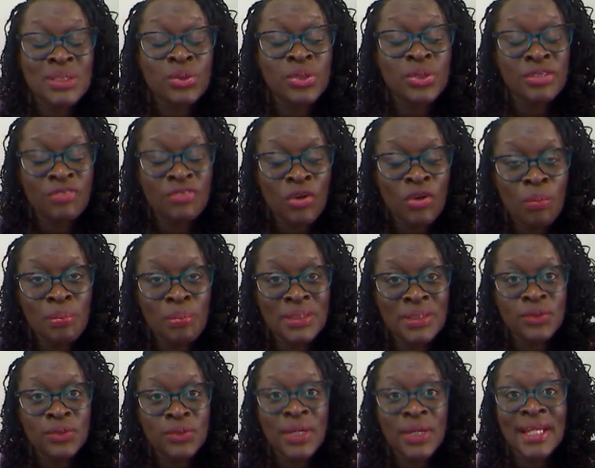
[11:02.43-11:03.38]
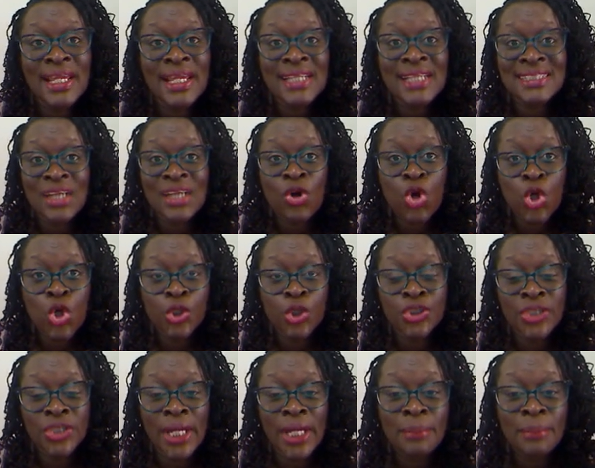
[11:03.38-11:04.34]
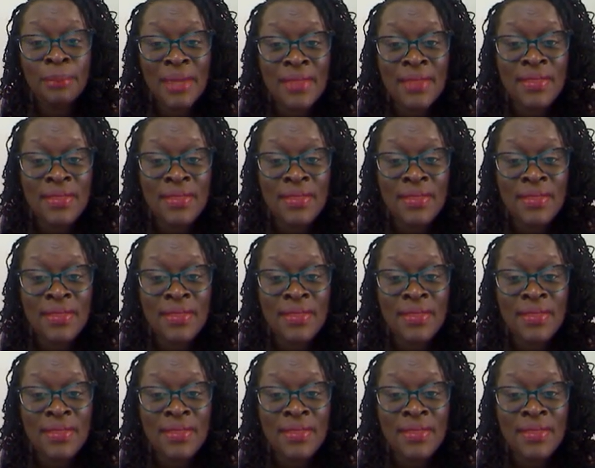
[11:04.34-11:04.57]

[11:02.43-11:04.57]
development, you can get a coach and pay